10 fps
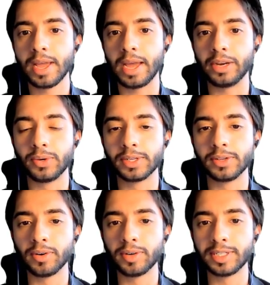And you can
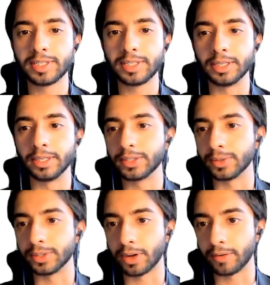already see, so
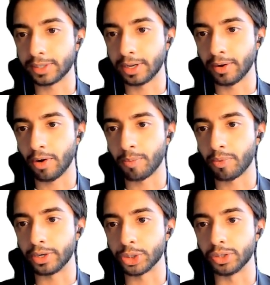instead of saying
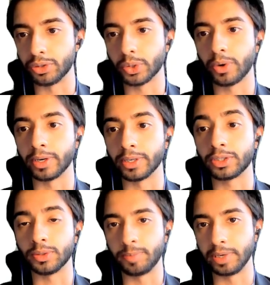operation join, it
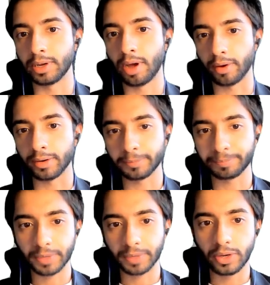should be cut.
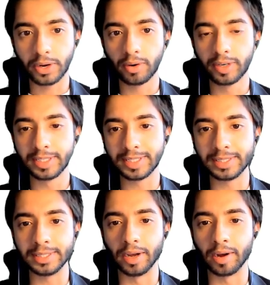And you can already
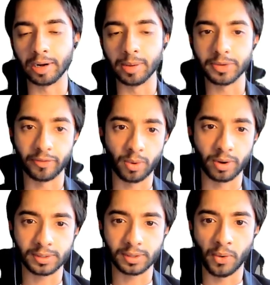see a glimpse of what
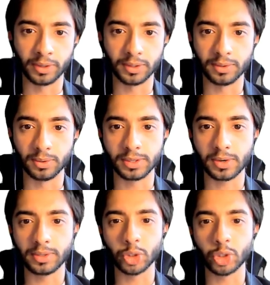it's going to do. It's
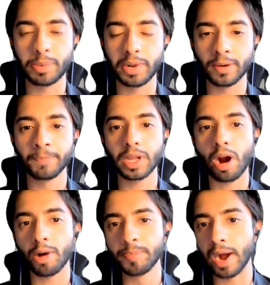going to split
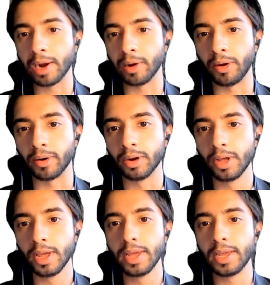our pylon
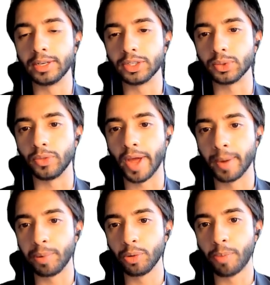into
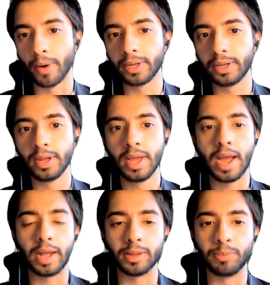that blue body
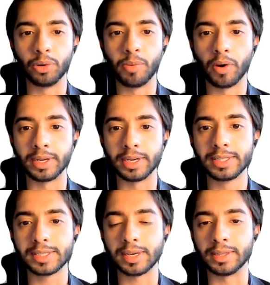and the blue body
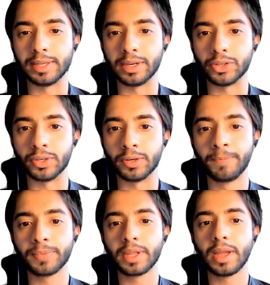inside the engine,
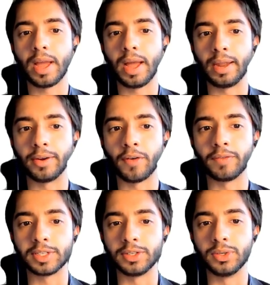and obviously